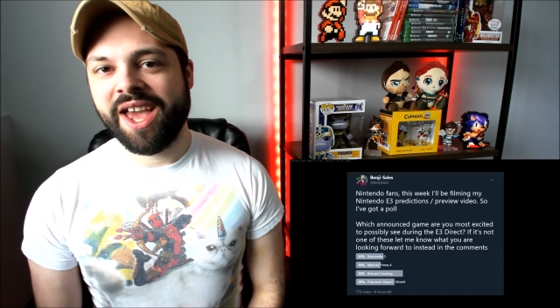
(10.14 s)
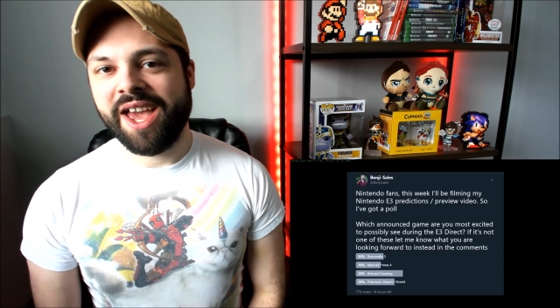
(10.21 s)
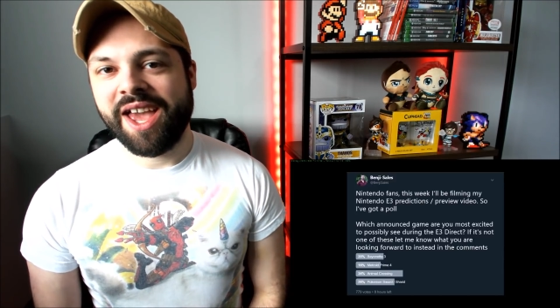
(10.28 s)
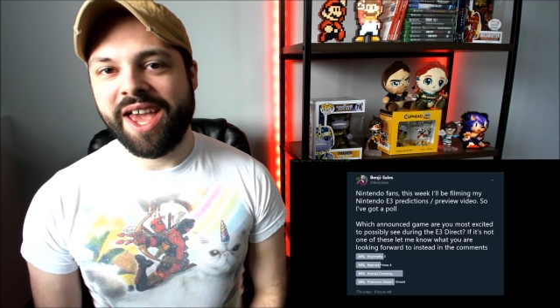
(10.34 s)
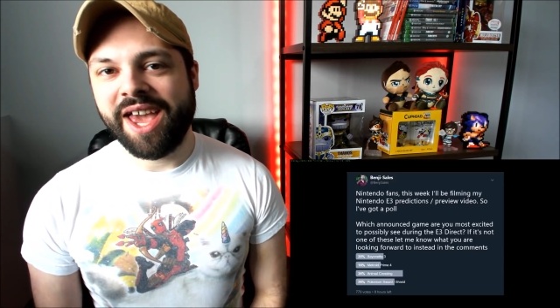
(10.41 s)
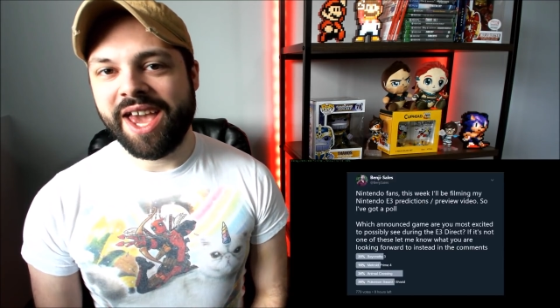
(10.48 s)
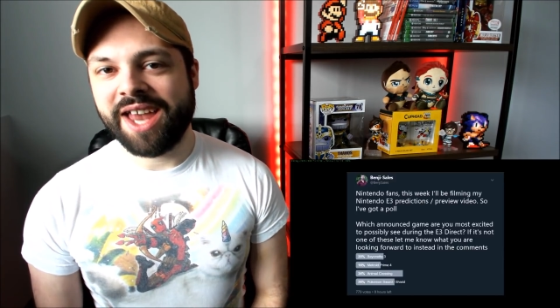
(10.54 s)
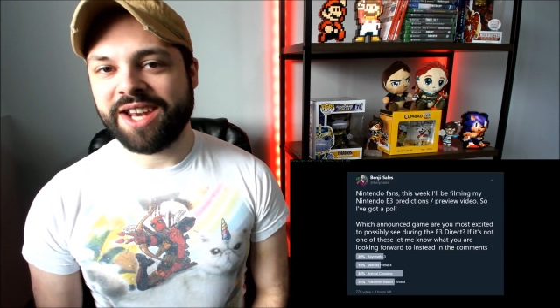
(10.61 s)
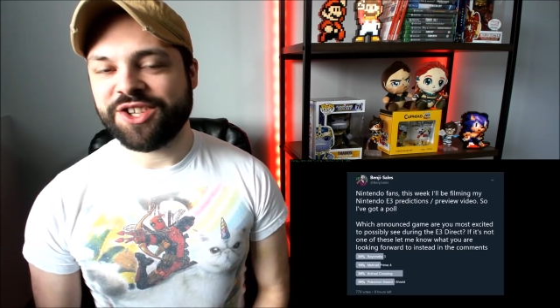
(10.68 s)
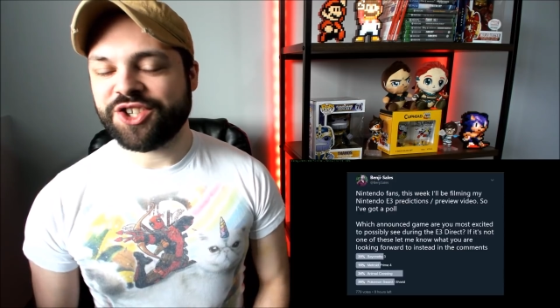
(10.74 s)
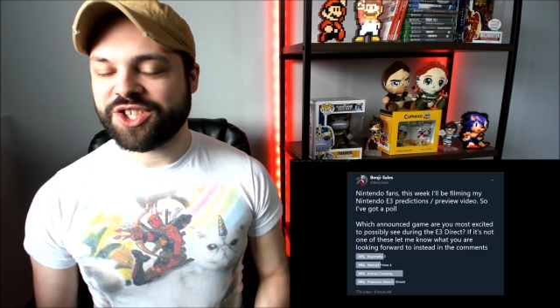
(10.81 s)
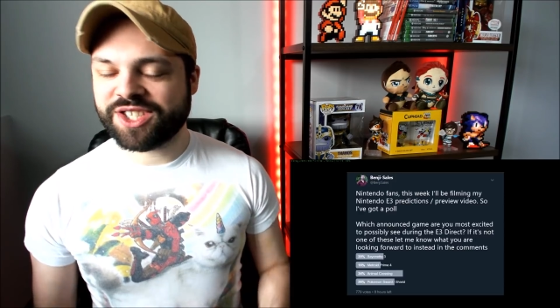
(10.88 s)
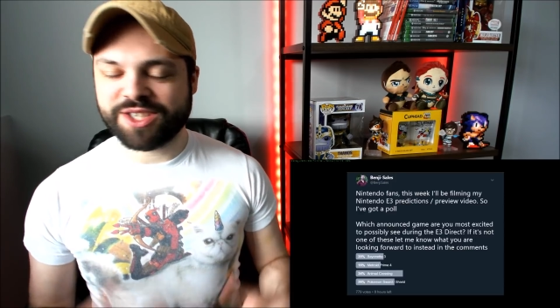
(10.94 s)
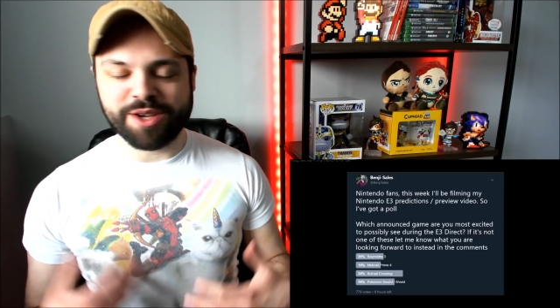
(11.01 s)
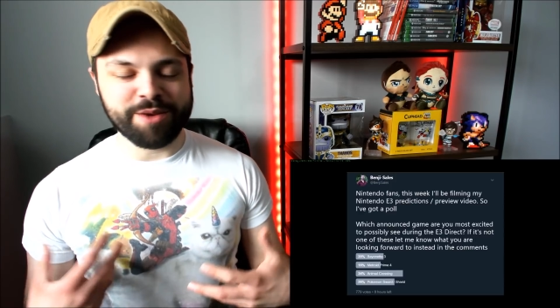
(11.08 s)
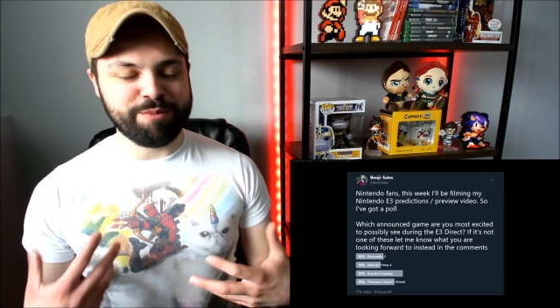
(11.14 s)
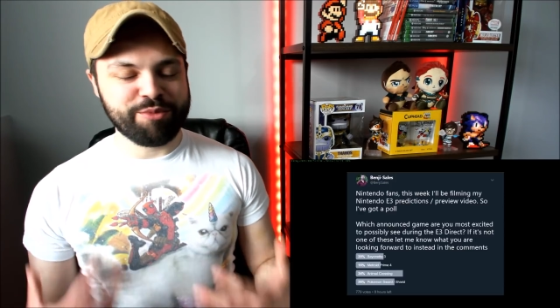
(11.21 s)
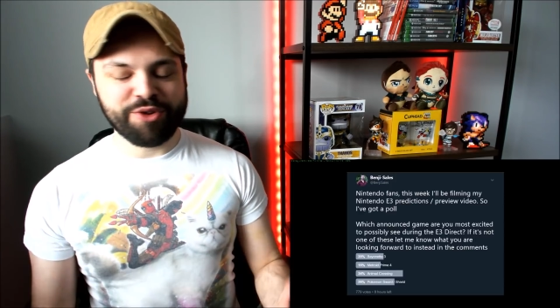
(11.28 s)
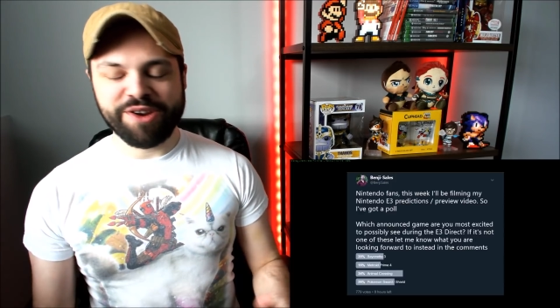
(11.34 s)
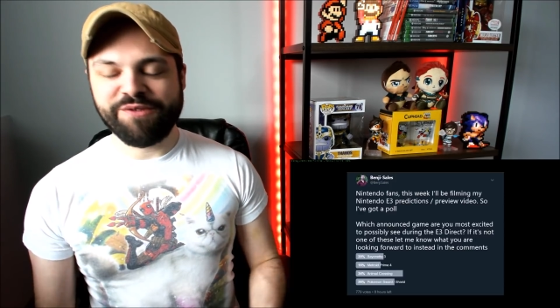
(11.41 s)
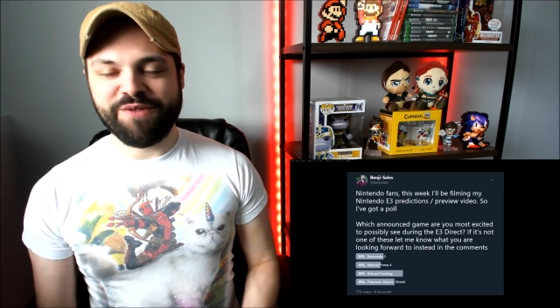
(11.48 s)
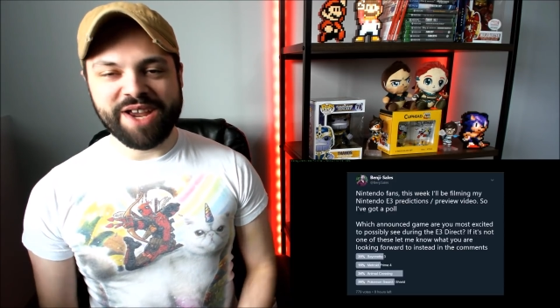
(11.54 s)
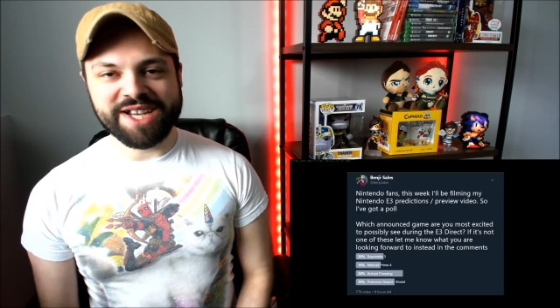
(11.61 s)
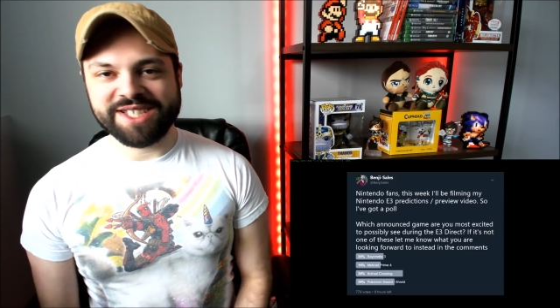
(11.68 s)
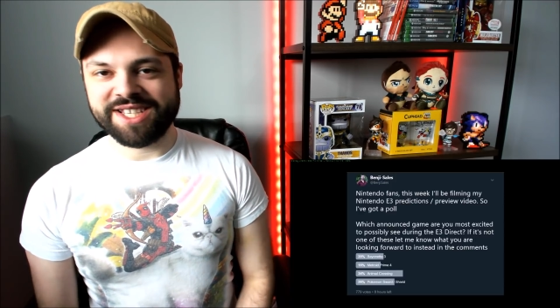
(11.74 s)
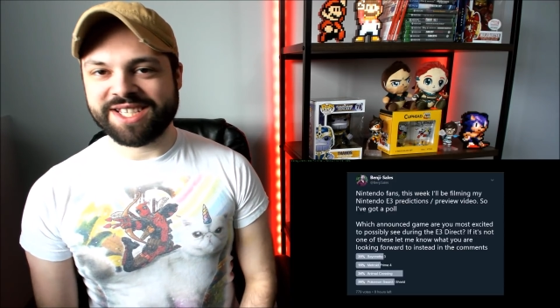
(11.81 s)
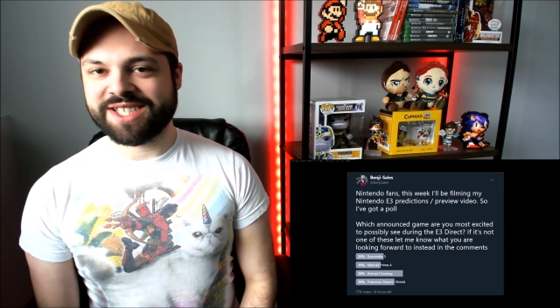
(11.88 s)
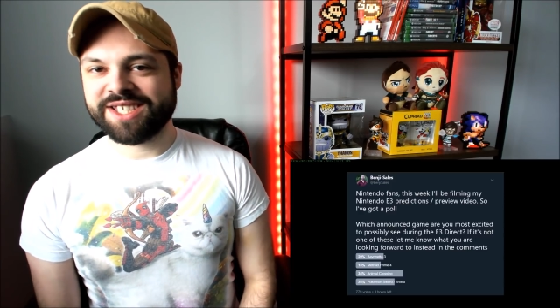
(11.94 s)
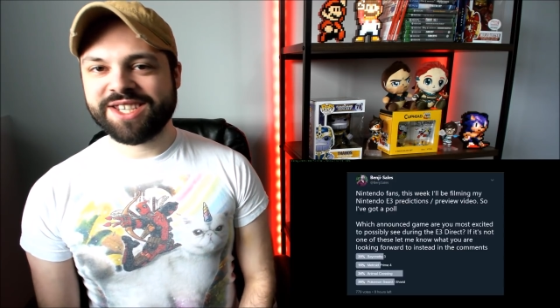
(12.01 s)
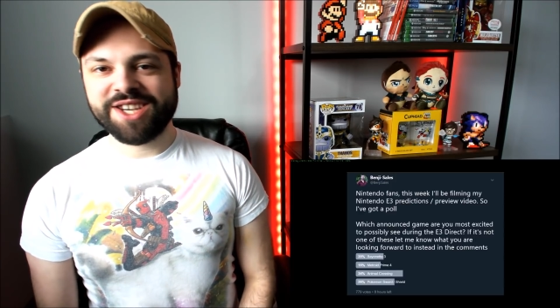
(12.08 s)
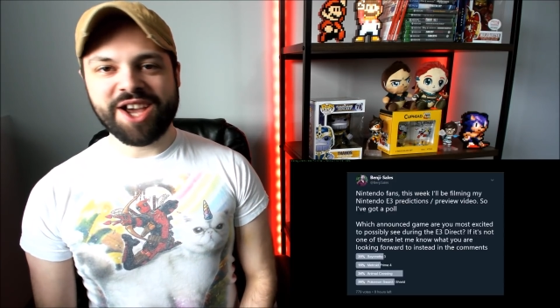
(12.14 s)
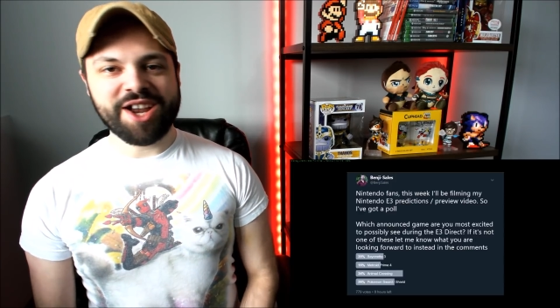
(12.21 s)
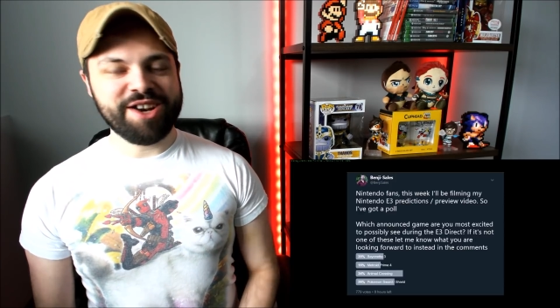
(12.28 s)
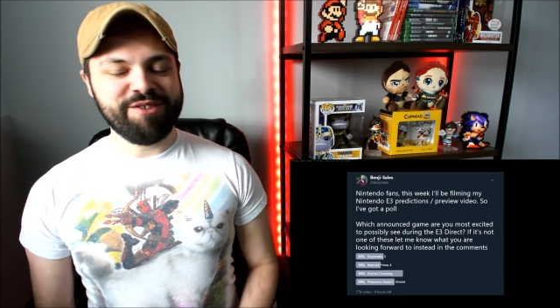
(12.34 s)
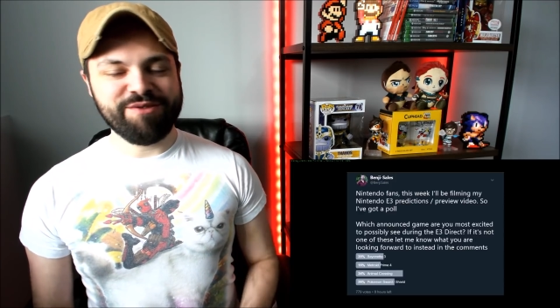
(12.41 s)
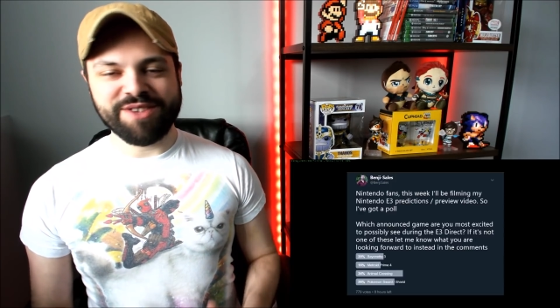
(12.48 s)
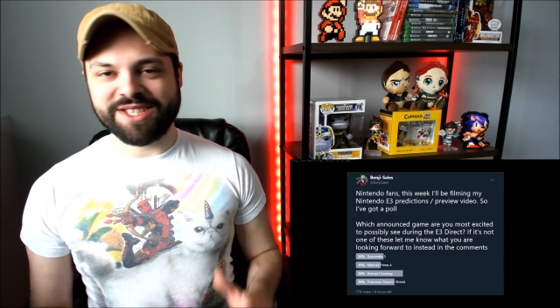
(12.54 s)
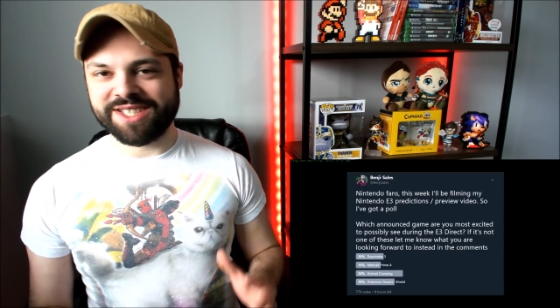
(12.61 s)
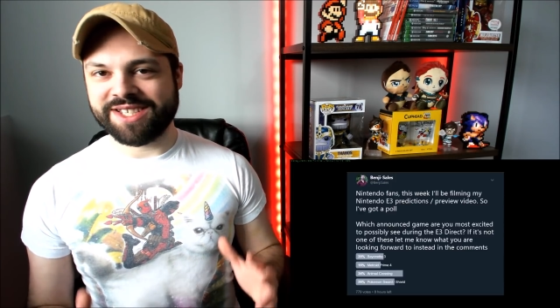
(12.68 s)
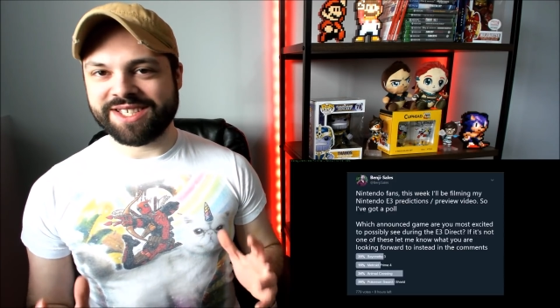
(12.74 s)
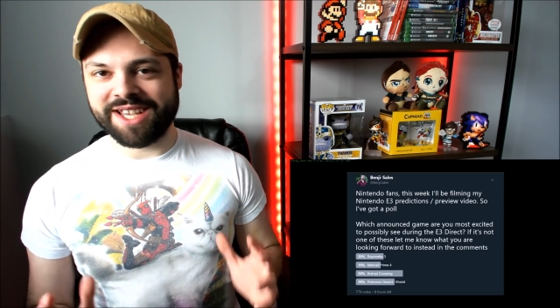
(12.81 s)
and just to preface this, none of this is